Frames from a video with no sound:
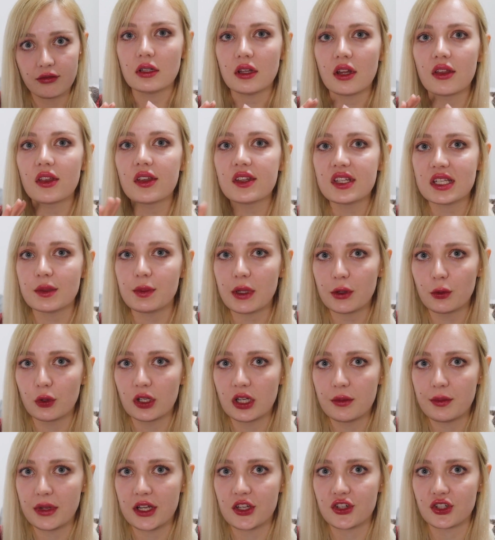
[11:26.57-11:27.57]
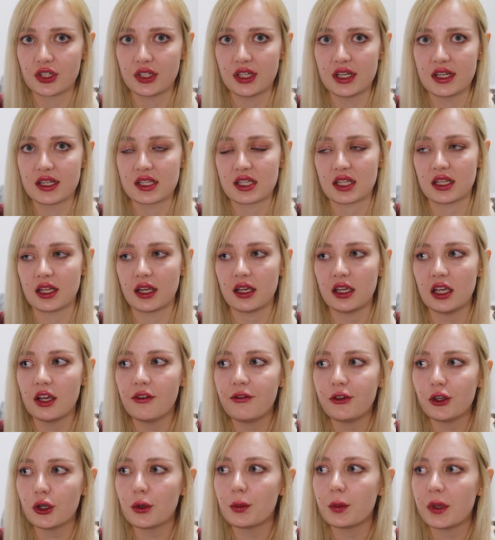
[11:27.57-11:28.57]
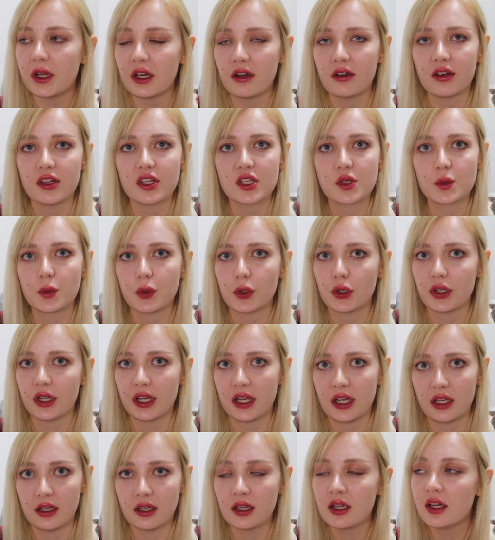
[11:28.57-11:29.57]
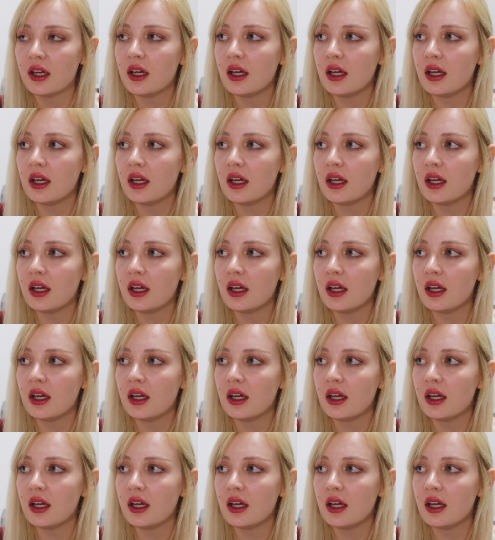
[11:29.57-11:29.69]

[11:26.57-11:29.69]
Another tip I want to mention is that if your parents put in